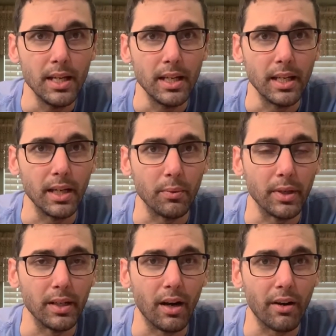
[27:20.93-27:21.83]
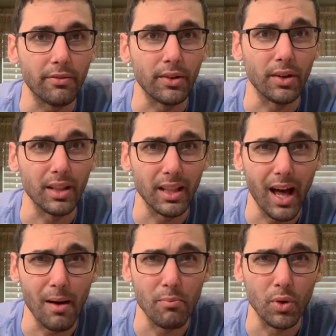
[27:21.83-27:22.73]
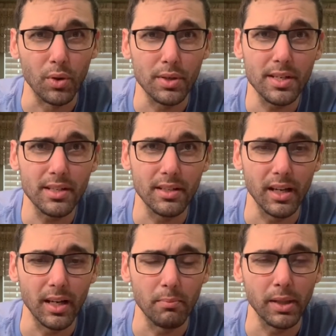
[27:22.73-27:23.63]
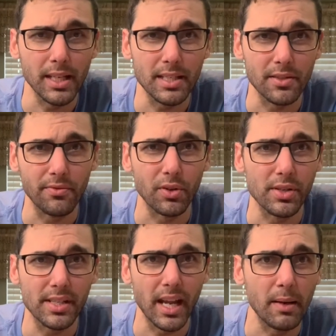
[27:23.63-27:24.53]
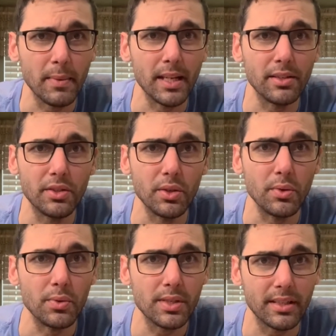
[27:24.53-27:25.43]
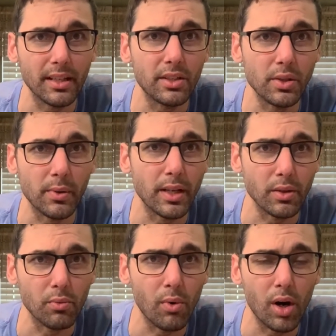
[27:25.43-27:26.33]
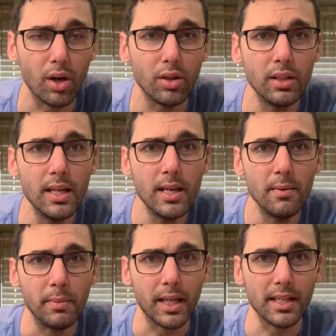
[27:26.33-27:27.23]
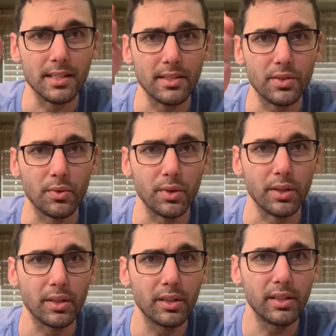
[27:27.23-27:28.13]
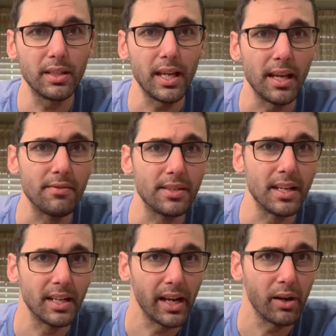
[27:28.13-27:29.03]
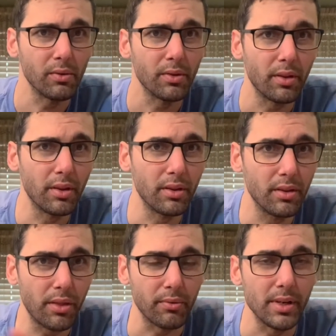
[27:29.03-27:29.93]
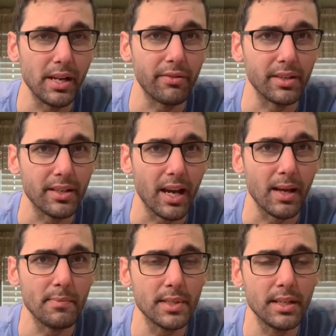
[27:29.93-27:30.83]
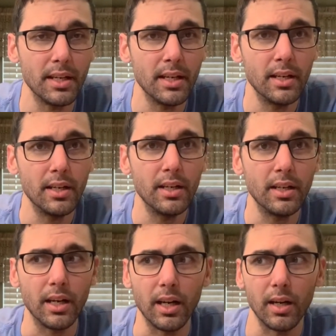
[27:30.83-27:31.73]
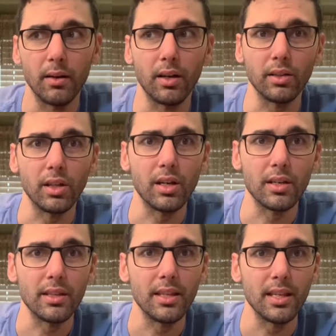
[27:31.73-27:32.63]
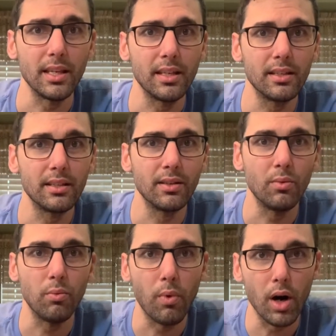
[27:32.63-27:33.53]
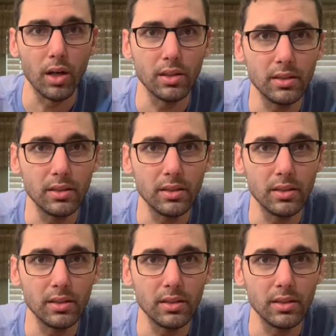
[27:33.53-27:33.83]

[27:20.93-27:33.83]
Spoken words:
it would offer a lot more places for sediment to stick to on the wall, because it sort of caves in and out 3 different times along the wall